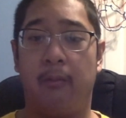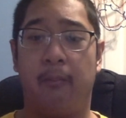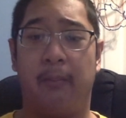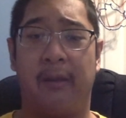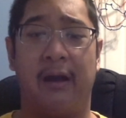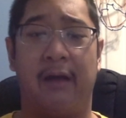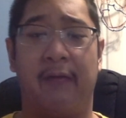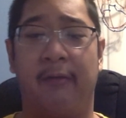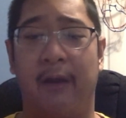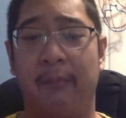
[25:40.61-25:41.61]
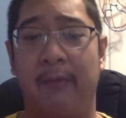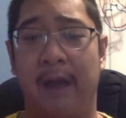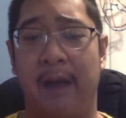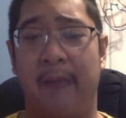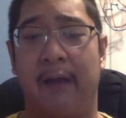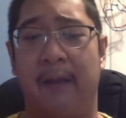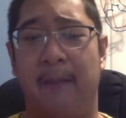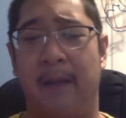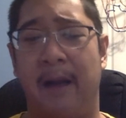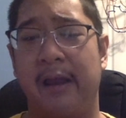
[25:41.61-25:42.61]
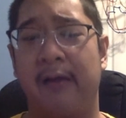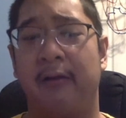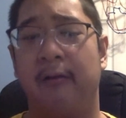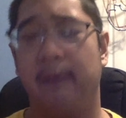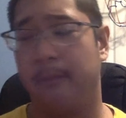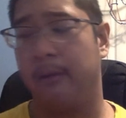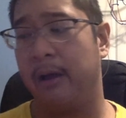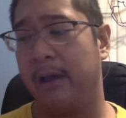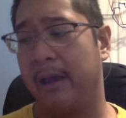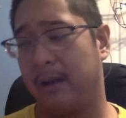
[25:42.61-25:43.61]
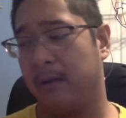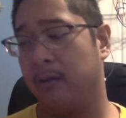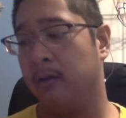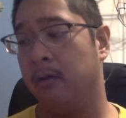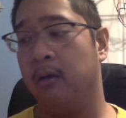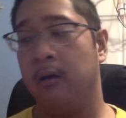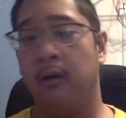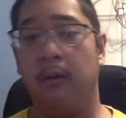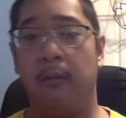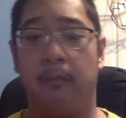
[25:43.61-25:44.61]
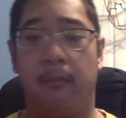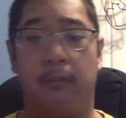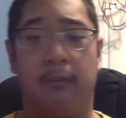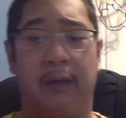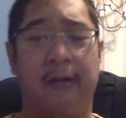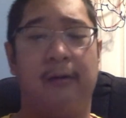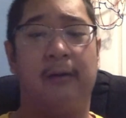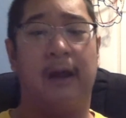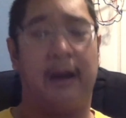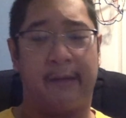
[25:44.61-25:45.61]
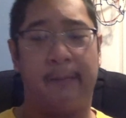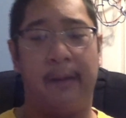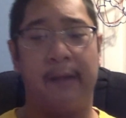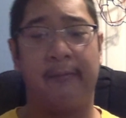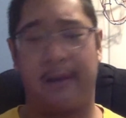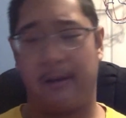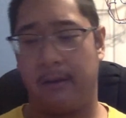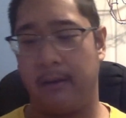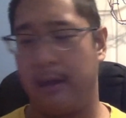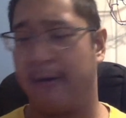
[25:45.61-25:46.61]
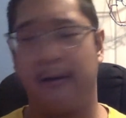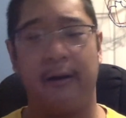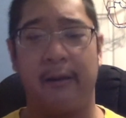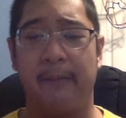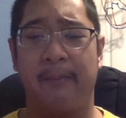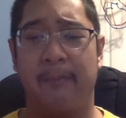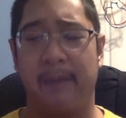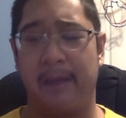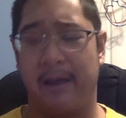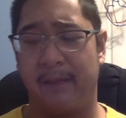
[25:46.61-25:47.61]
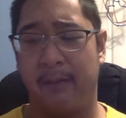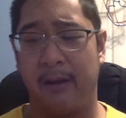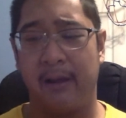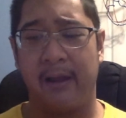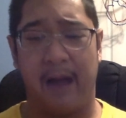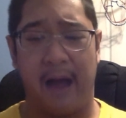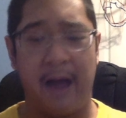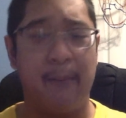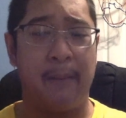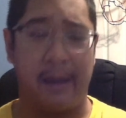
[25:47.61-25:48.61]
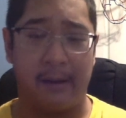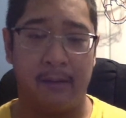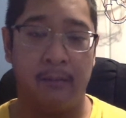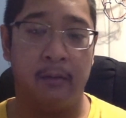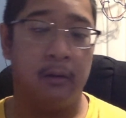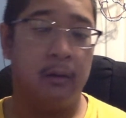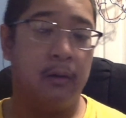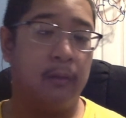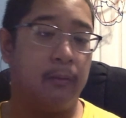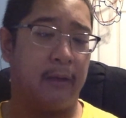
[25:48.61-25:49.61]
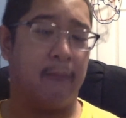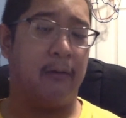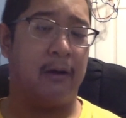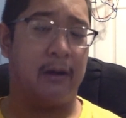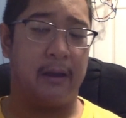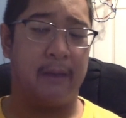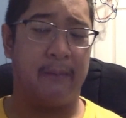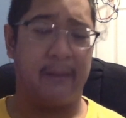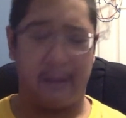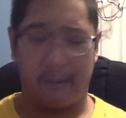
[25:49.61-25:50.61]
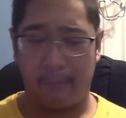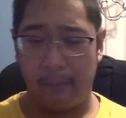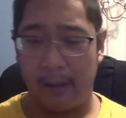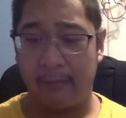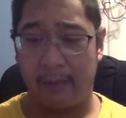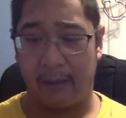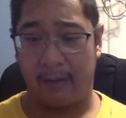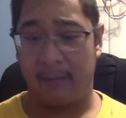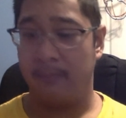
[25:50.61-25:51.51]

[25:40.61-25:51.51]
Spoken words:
Because sometimes I might include a plugin that you're not expecting. It could even be a plugin I make that you weren't even expecting,